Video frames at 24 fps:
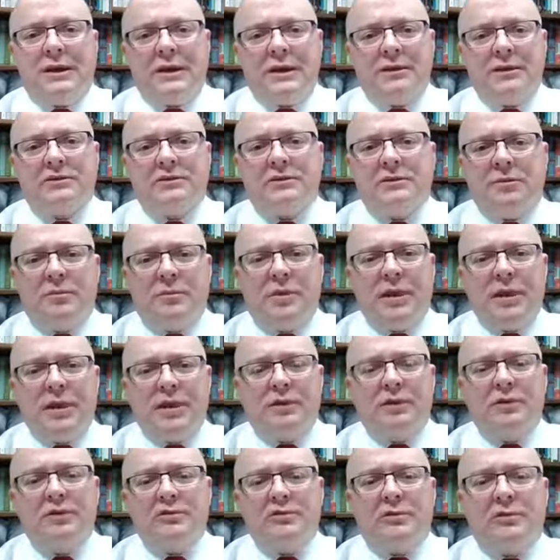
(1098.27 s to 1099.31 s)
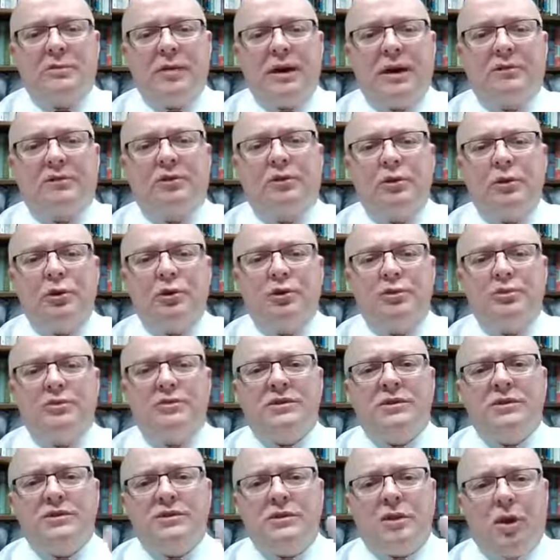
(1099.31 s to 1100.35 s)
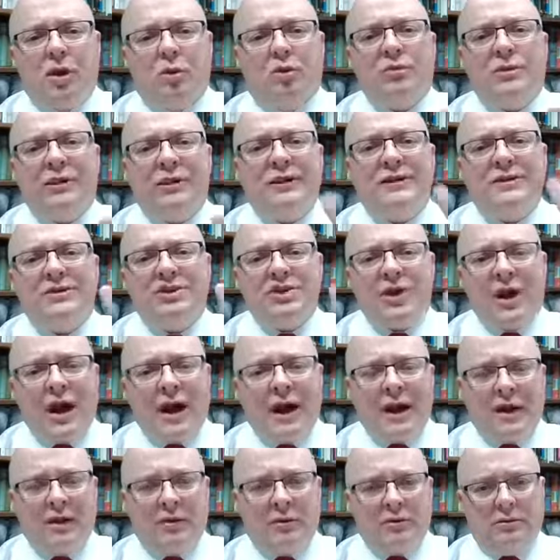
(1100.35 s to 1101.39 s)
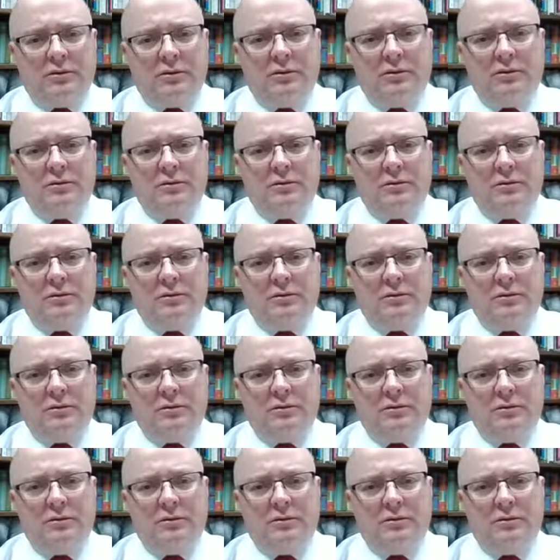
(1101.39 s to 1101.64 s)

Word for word: And here's a man who's about to lose his only child.